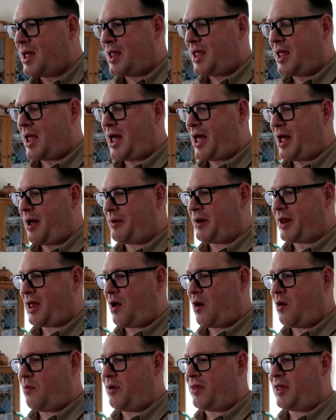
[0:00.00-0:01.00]
yeah, I'm gonna
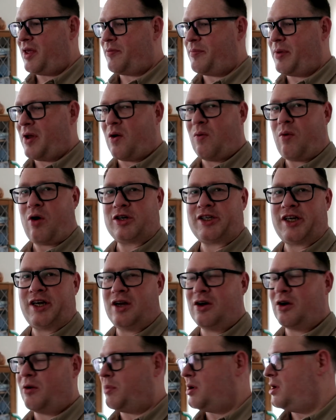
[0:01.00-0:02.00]
get on with this bit of
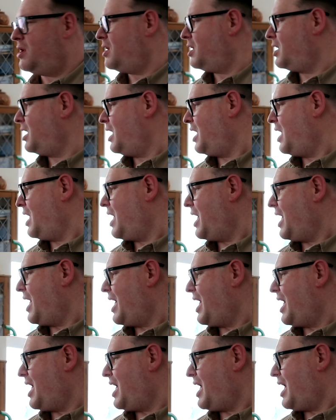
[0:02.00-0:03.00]
washing up
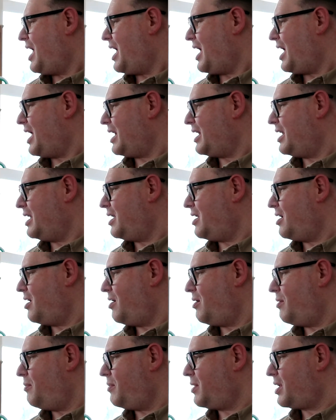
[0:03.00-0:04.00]
and
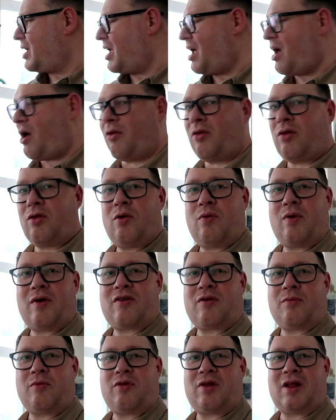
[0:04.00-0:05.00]
get on
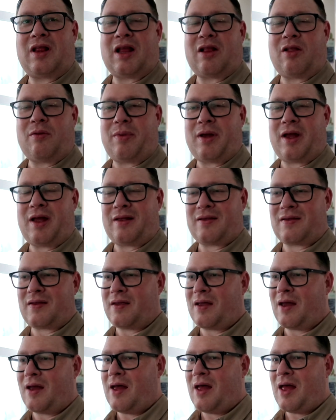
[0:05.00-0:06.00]
with some other little bits
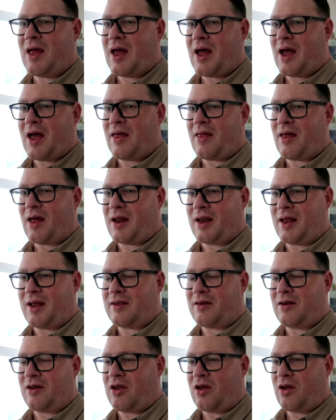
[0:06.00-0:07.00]
that I
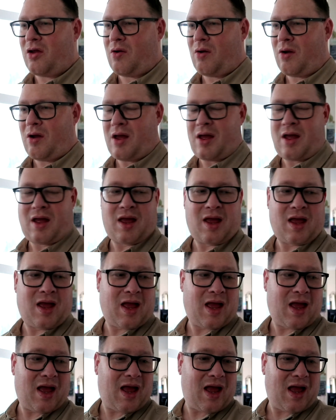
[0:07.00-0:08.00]
need to do,
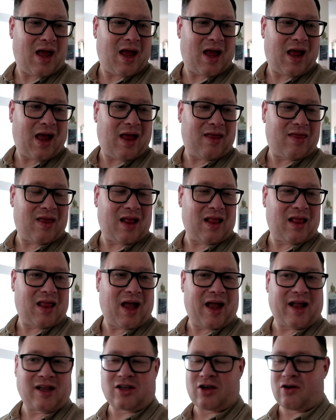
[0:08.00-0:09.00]
and then
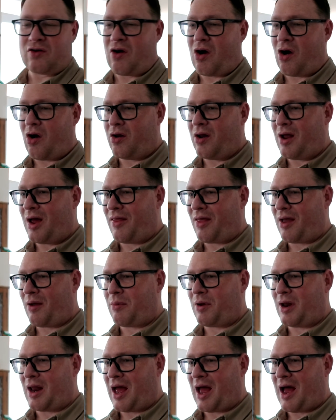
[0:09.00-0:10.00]
later on I think
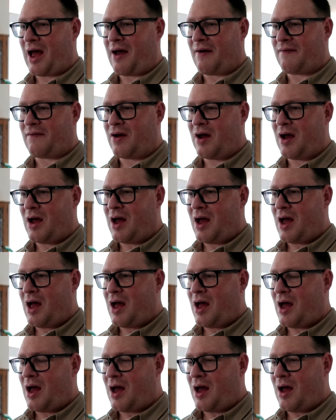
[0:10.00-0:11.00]
I'm gonna have
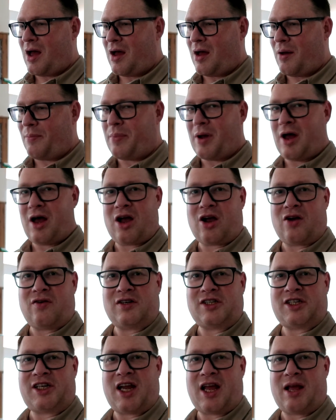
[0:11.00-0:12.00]
a burger
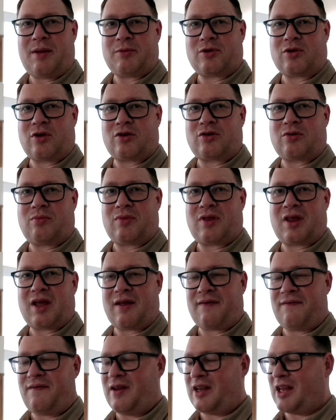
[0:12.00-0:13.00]
and chips or
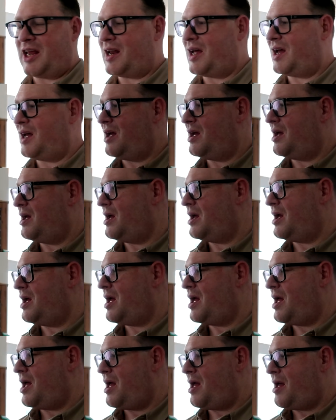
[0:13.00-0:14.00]
something for dinner.
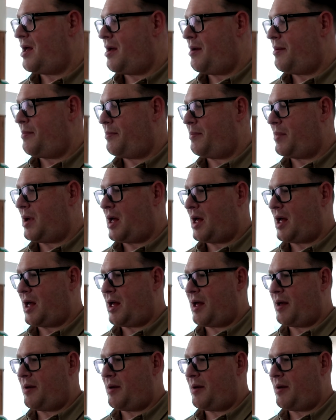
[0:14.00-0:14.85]
But